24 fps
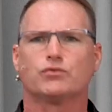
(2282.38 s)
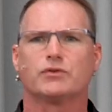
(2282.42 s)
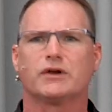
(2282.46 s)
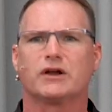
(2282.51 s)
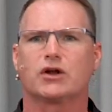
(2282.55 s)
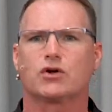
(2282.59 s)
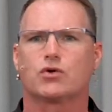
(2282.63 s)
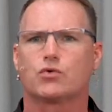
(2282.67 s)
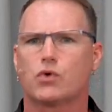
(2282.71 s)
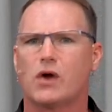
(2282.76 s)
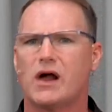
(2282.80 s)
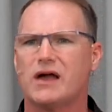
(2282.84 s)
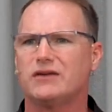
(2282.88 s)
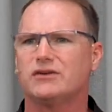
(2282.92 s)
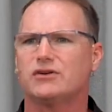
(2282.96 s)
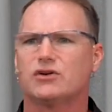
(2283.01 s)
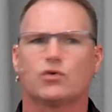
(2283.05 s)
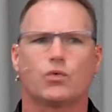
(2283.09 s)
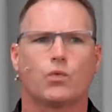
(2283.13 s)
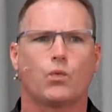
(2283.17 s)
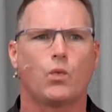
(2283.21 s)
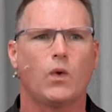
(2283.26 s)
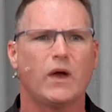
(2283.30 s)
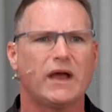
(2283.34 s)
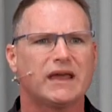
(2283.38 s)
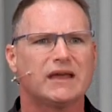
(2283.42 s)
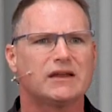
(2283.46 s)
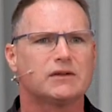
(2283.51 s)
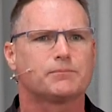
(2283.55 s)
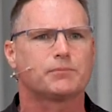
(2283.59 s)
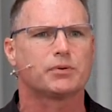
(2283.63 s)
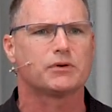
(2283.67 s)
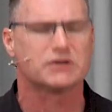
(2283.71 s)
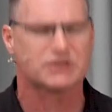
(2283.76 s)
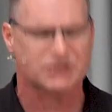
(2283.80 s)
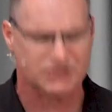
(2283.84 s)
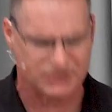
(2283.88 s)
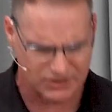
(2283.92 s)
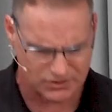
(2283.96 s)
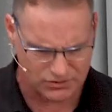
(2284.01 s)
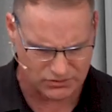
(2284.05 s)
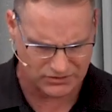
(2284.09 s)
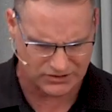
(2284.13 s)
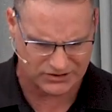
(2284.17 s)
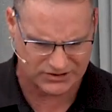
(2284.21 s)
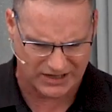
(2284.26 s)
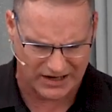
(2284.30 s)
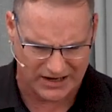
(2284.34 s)
regret your wicked
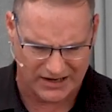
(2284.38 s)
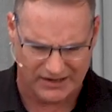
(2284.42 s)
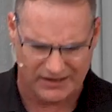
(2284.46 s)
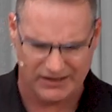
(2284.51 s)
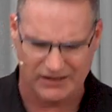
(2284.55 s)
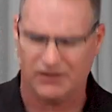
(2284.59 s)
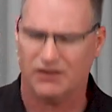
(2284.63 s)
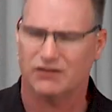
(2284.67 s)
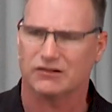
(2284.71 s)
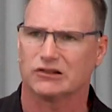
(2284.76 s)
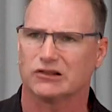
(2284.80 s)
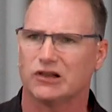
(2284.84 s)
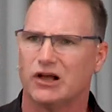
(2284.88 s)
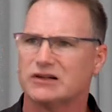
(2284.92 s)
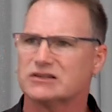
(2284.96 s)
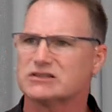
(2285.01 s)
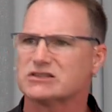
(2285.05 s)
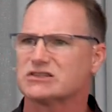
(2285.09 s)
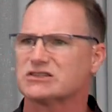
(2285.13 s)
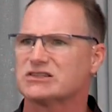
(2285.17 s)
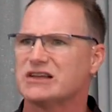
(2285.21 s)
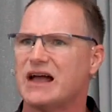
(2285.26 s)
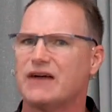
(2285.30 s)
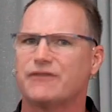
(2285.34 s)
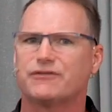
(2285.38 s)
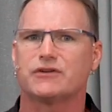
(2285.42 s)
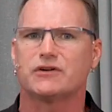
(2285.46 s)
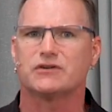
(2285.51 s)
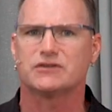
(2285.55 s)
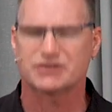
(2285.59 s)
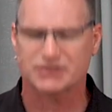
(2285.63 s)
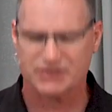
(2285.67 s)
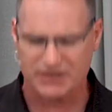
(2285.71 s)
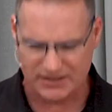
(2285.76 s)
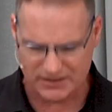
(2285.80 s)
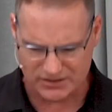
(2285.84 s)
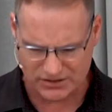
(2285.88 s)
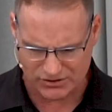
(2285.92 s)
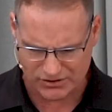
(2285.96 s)
pursuits and lusts after sin.